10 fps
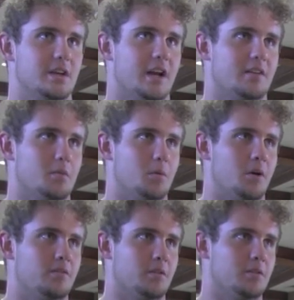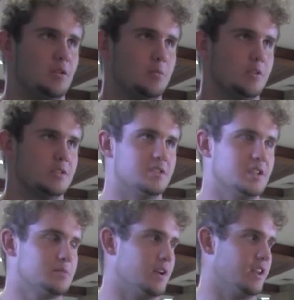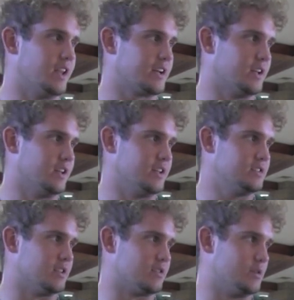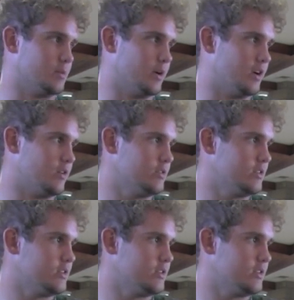you gotta have above a 2.6, but I'd like at least a 3.0.